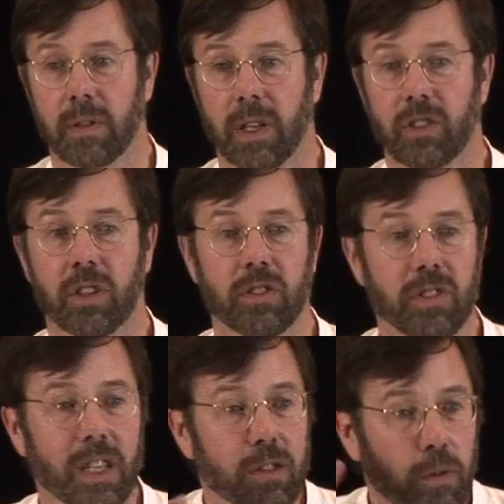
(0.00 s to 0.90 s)
It just
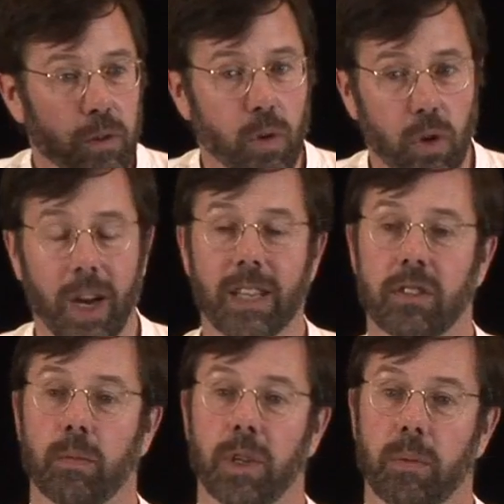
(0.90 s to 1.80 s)
needs a few crazy
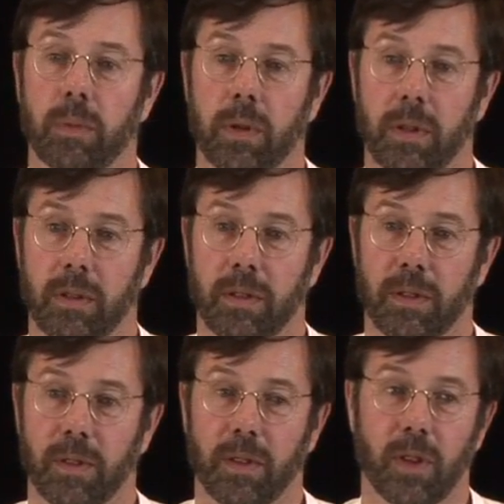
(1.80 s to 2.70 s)
people
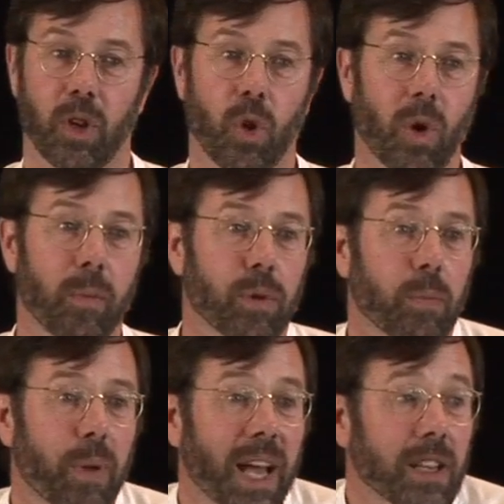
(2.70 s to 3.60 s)
who are
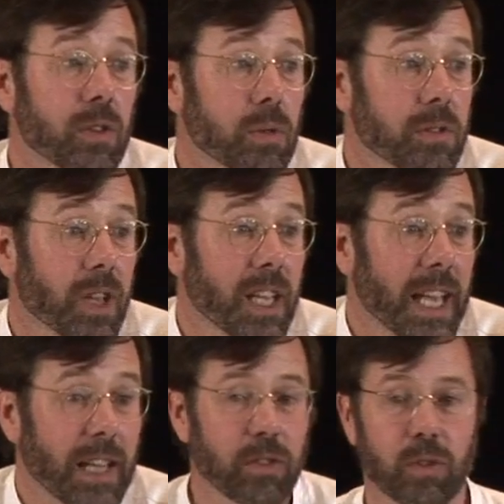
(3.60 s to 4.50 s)
prepared to say
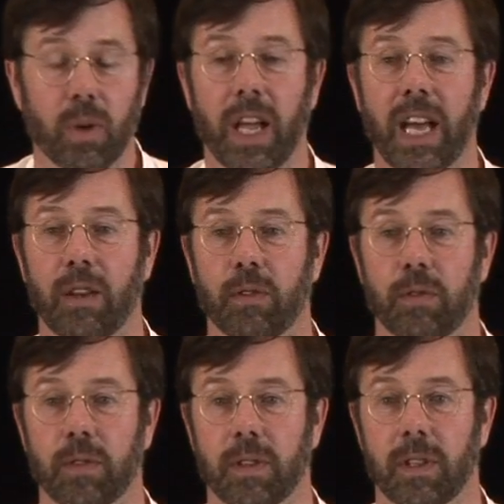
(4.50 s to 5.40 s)
yes to
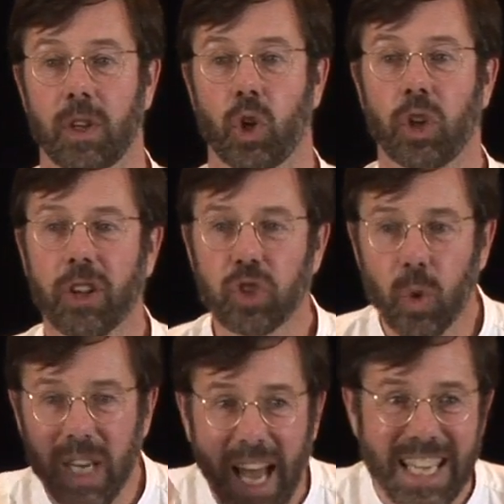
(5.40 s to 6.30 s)
life. Not to
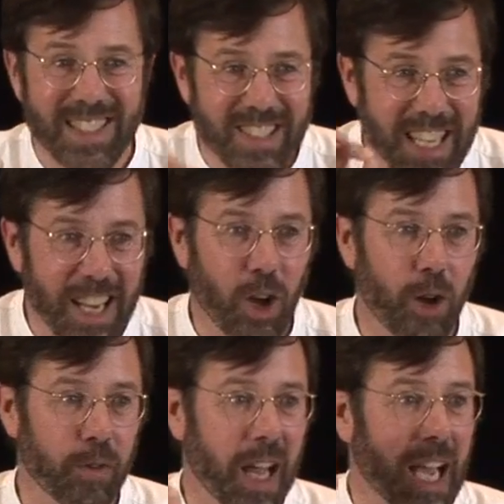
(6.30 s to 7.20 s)
an idea
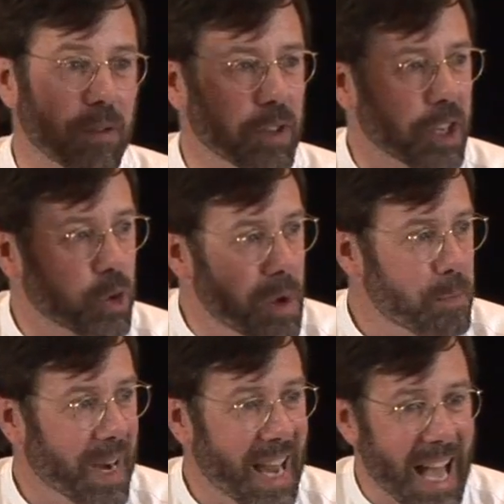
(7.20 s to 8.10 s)
of life, not to a
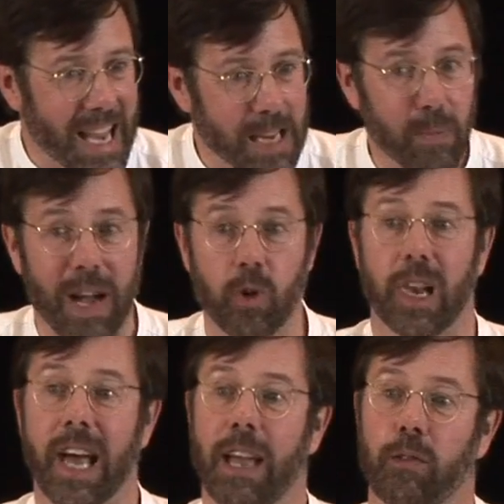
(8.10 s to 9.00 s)
plan about
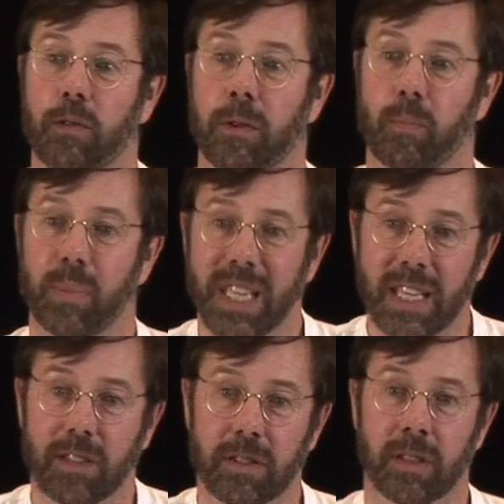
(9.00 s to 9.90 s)
life.
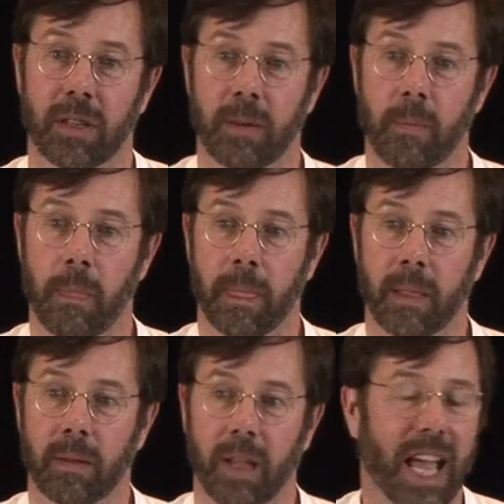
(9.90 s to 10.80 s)
Please,
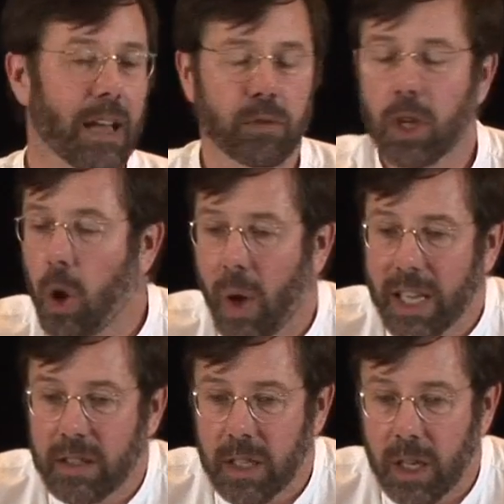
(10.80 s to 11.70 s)
I have no
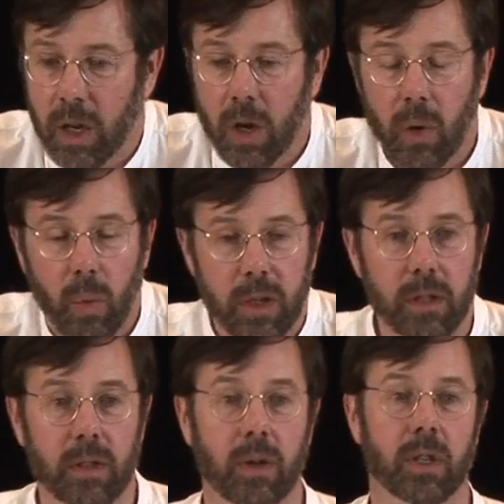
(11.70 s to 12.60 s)
idea what is
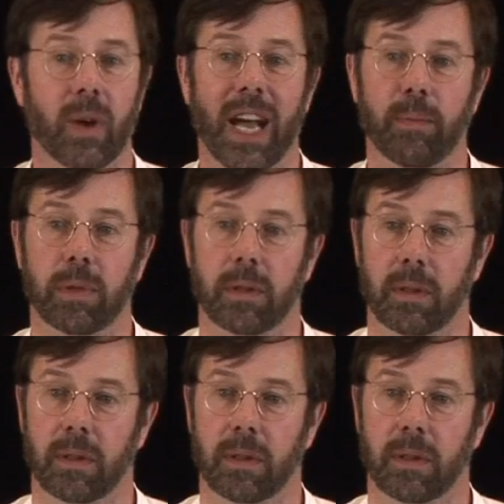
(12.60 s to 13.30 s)
going to happen.